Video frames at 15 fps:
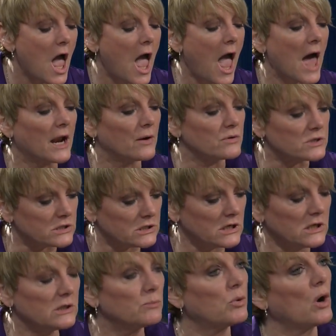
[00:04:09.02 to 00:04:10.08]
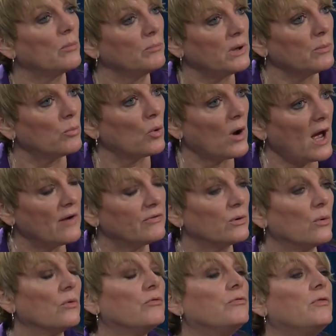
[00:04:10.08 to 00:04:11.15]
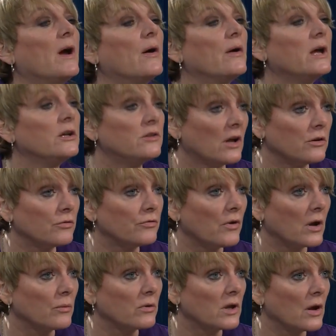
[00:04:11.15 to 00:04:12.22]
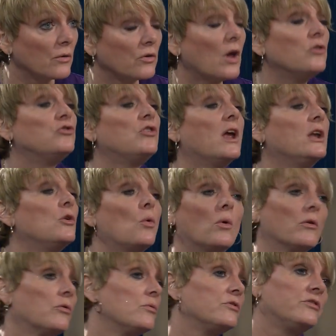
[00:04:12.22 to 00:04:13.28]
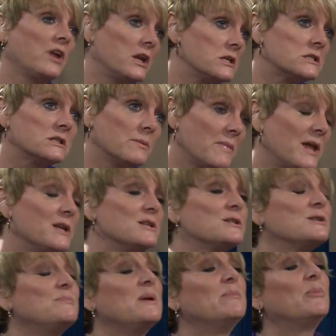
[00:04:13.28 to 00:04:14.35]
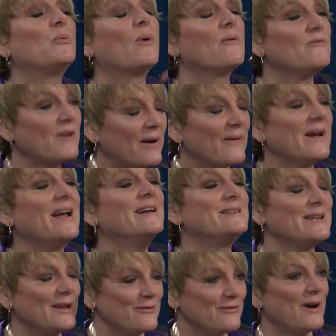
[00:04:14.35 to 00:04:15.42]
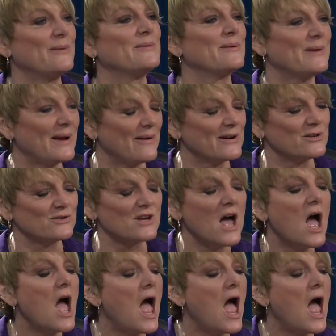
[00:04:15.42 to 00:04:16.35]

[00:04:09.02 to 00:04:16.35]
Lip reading: And I was seeing the problem people were having were very identified with characters. Jay North, who's Dennis the Menace. People were very identified with their characters.